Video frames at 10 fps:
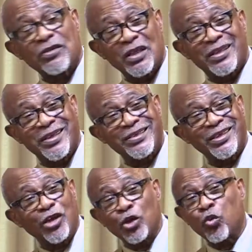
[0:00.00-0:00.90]
These are
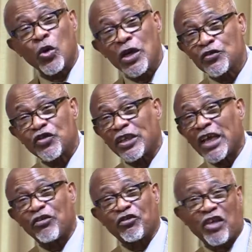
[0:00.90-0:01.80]
not words that
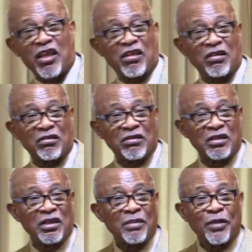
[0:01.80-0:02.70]
I say
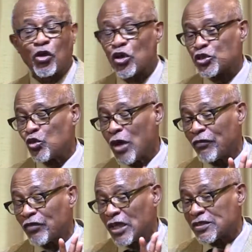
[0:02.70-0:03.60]
because you
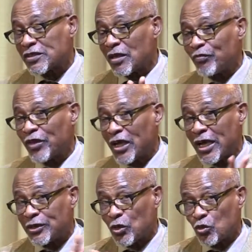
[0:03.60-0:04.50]
have done something I
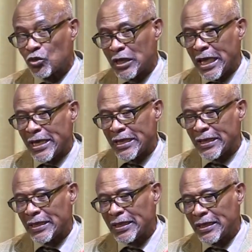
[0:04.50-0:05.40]
don't like.
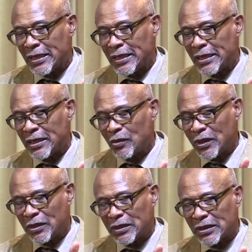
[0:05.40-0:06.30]

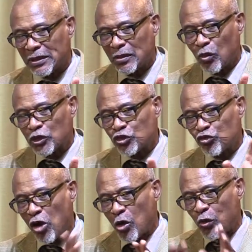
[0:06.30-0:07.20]
Well, what's
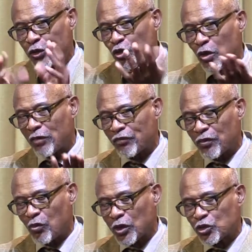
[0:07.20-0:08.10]
wrong with
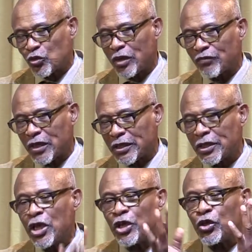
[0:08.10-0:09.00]
what you have done?
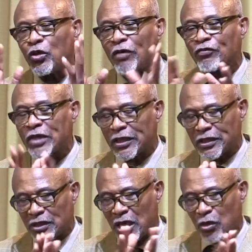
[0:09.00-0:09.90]
You have done
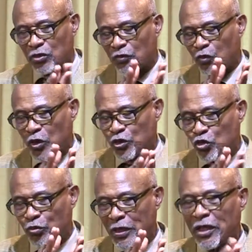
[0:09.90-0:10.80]
it out of what
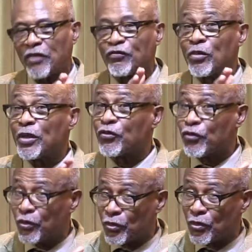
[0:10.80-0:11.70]
you believe to be
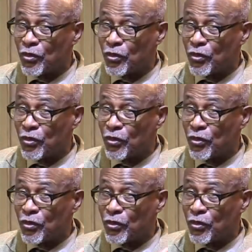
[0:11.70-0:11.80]
true.